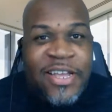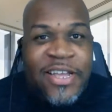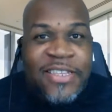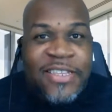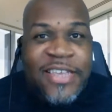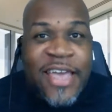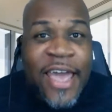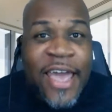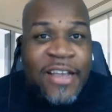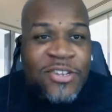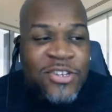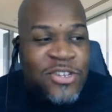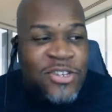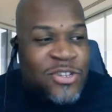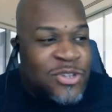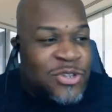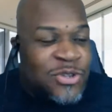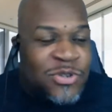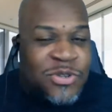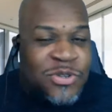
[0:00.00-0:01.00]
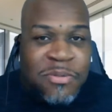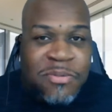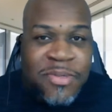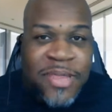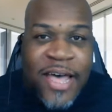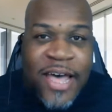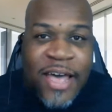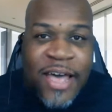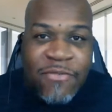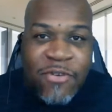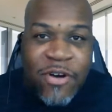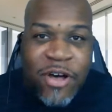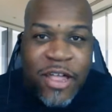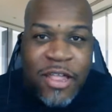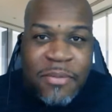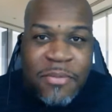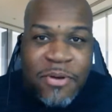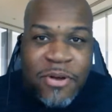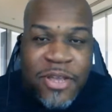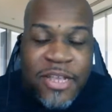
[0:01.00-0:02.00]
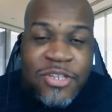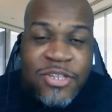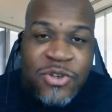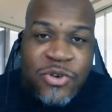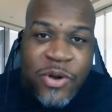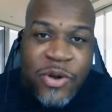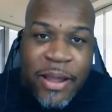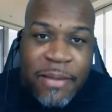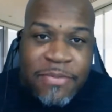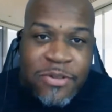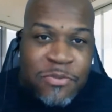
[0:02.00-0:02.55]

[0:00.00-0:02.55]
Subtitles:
to actually just do some live while I'm on Instagram.